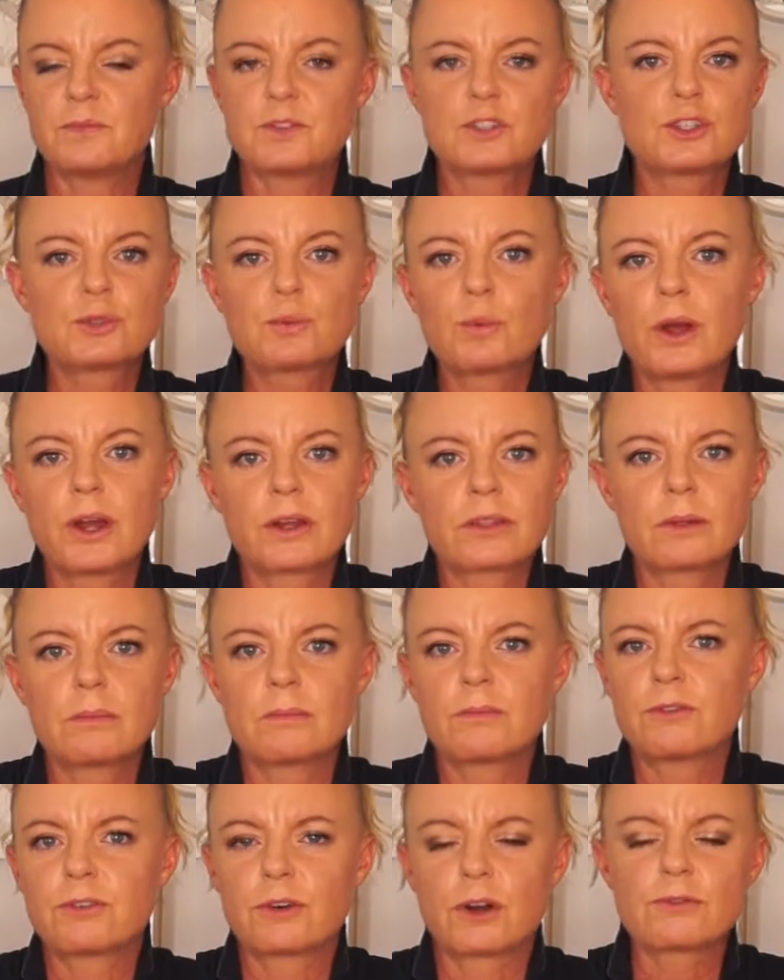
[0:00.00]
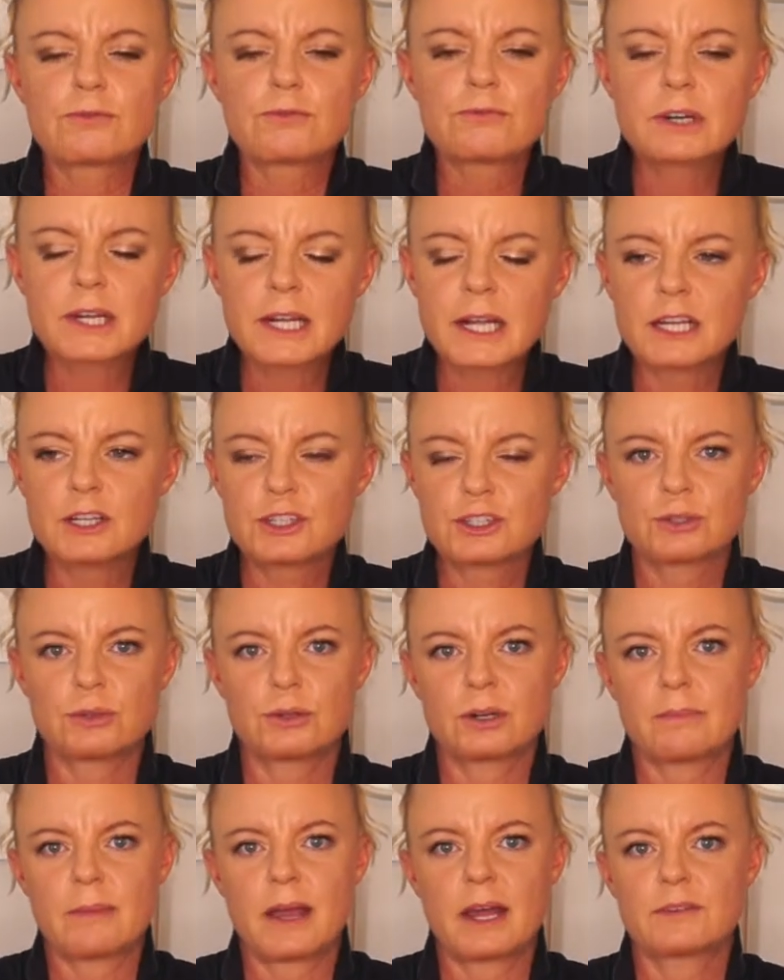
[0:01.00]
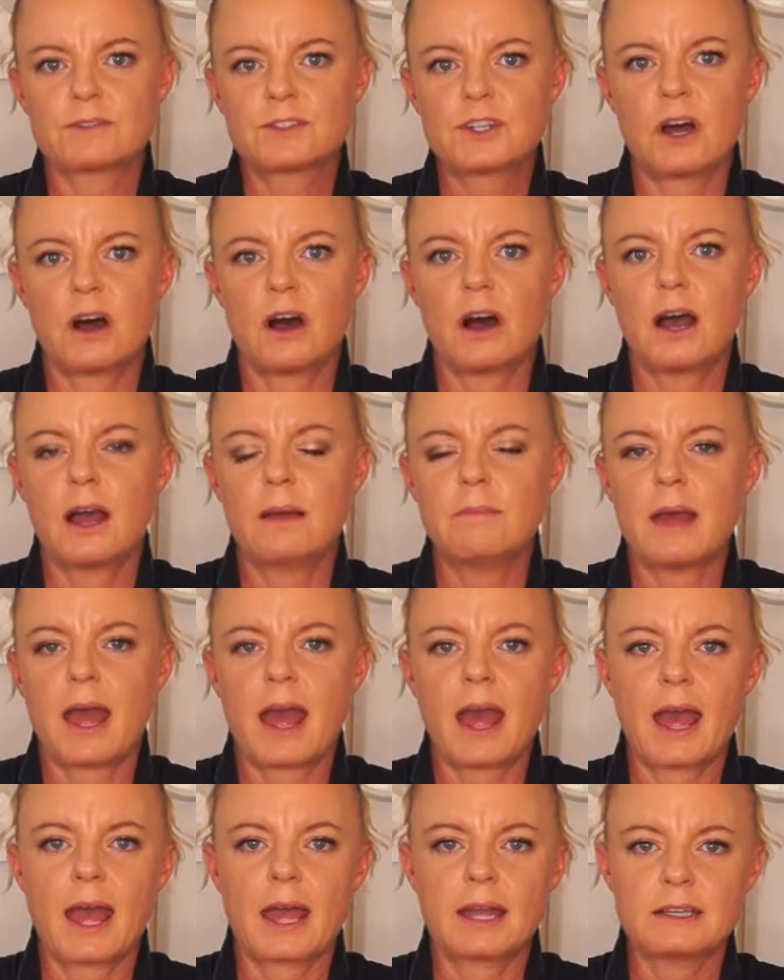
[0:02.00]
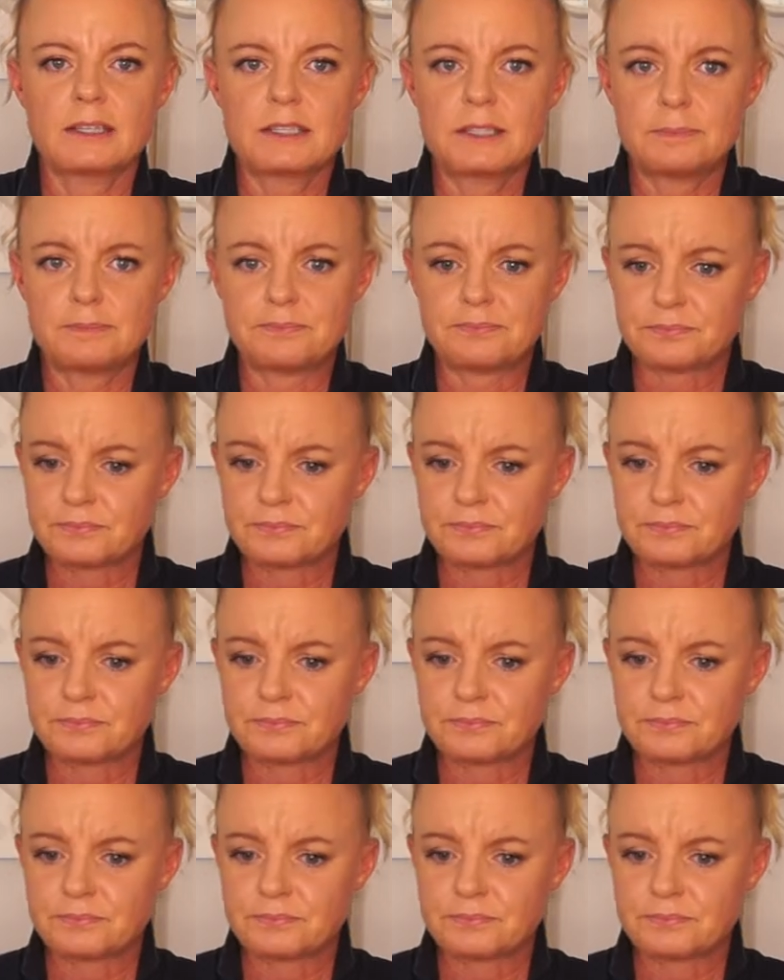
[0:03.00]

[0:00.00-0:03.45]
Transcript: just work them for a really short amount of time and